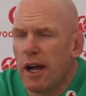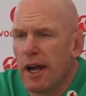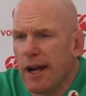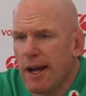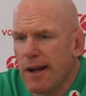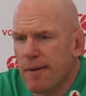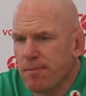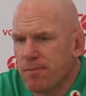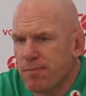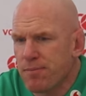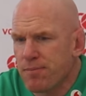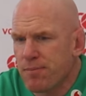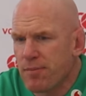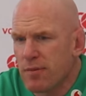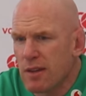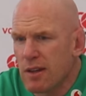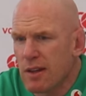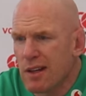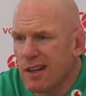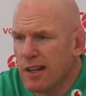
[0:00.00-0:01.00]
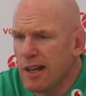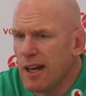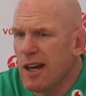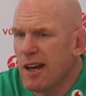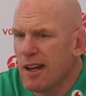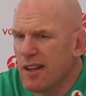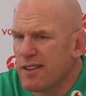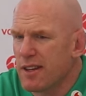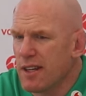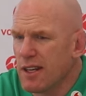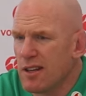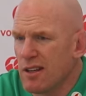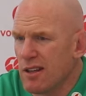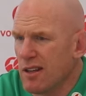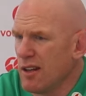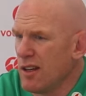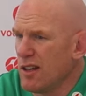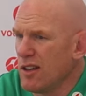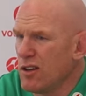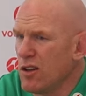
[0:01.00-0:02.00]
sort of stuff? Yeah, I think,
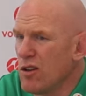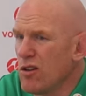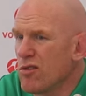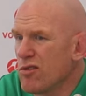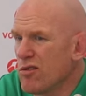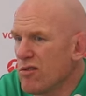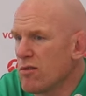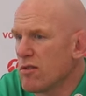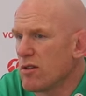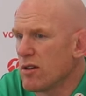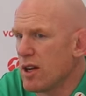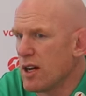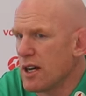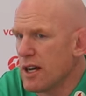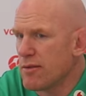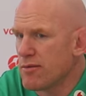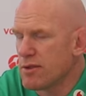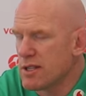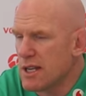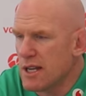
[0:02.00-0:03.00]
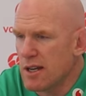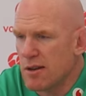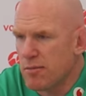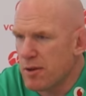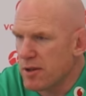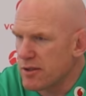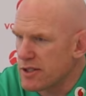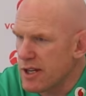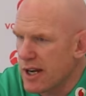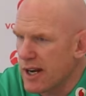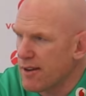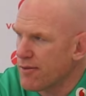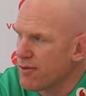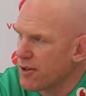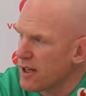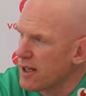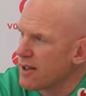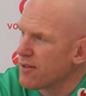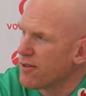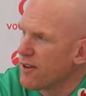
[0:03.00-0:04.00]
you know, I was saying about South
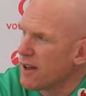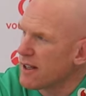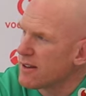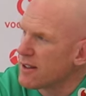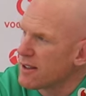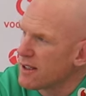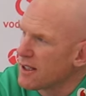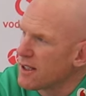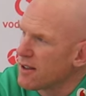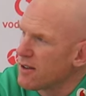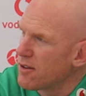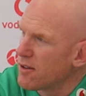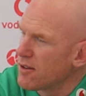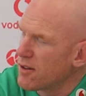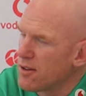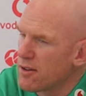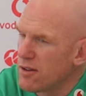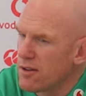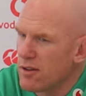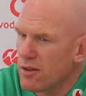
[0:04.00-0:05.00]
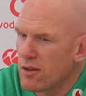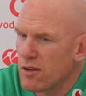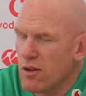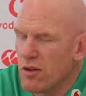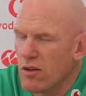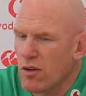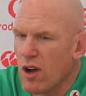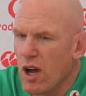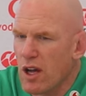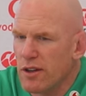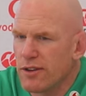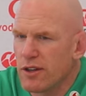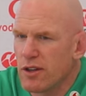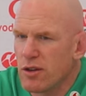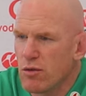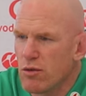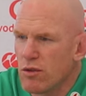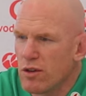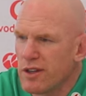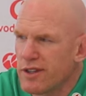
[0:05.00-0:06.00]
Africa, the fact that they, you know,
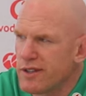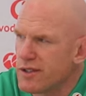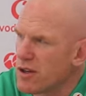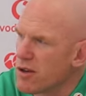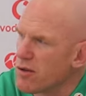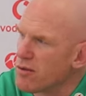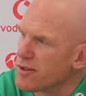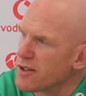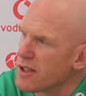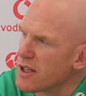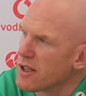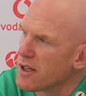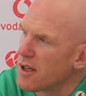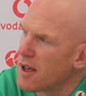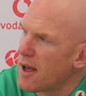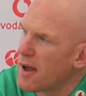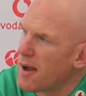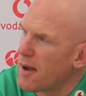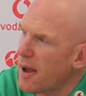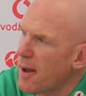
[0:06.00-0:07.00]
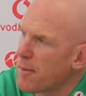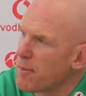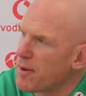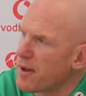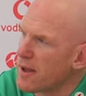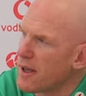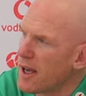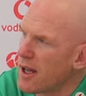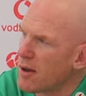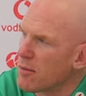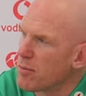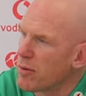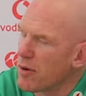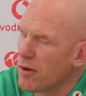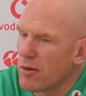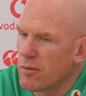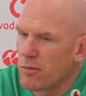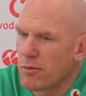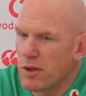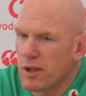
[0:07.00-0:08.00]
continuity is always a big
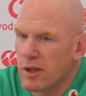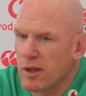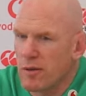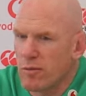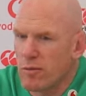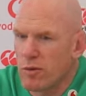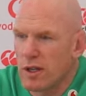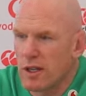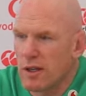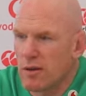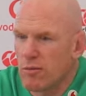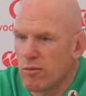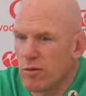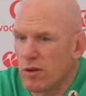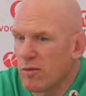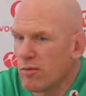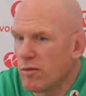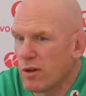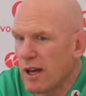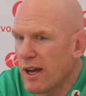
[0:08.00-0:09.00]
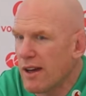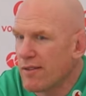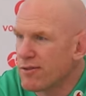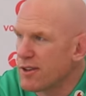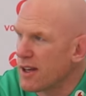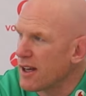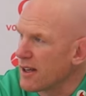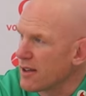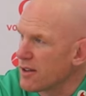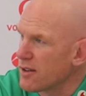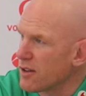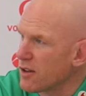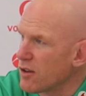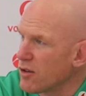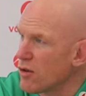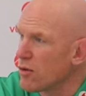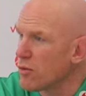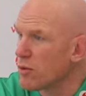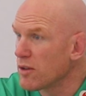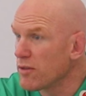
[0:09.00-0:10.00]
helper, and we have that. You
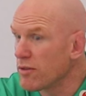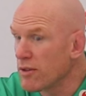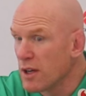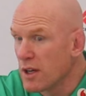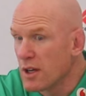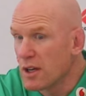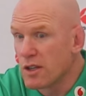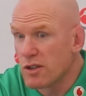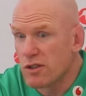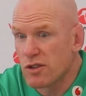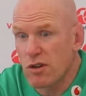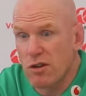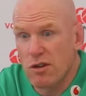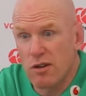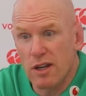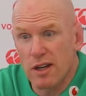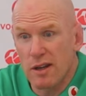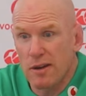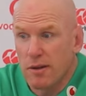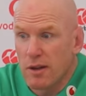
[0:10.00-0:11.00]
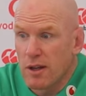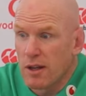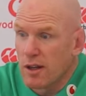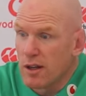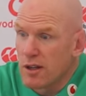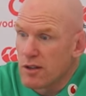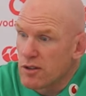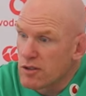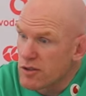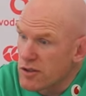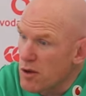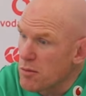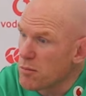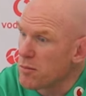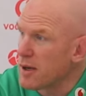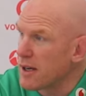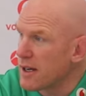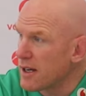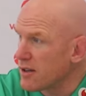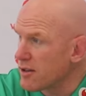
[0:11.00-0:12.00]
know, we've certainly, there's
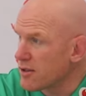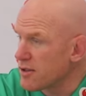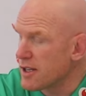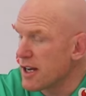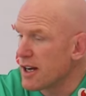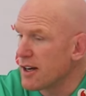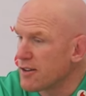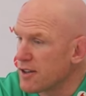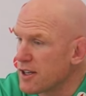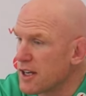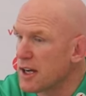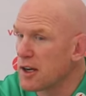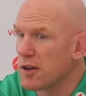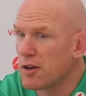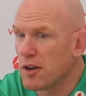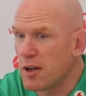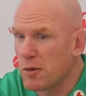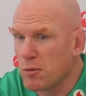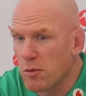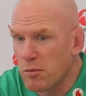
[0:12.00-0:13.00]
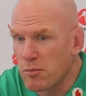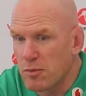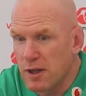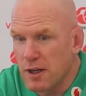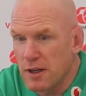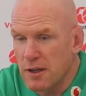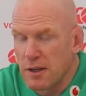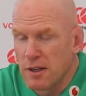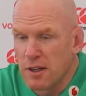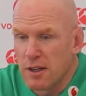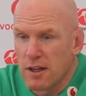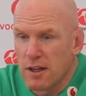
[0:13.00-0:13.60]
some players that aren't here that would be,